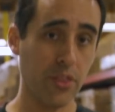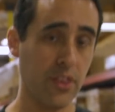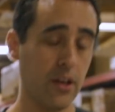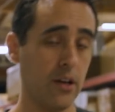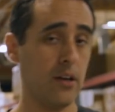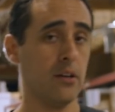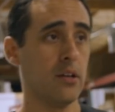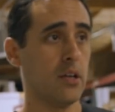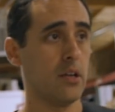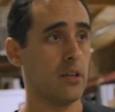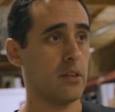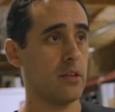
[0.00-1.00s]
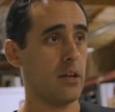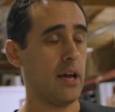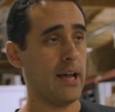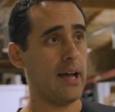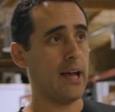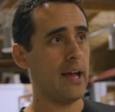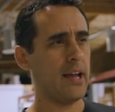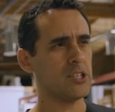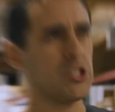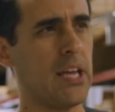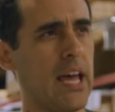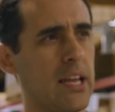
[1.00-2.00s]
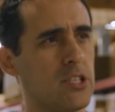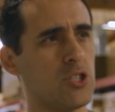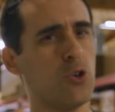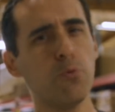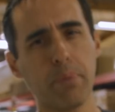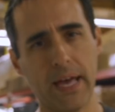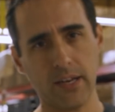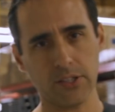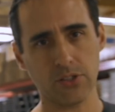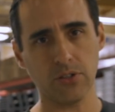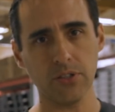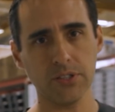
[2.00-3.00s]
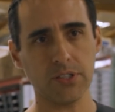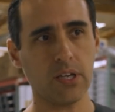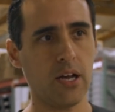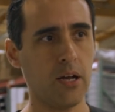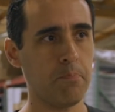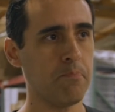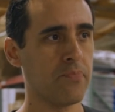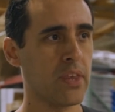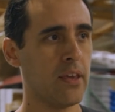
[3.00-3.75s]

The, the I, I, actually had two pedestals um,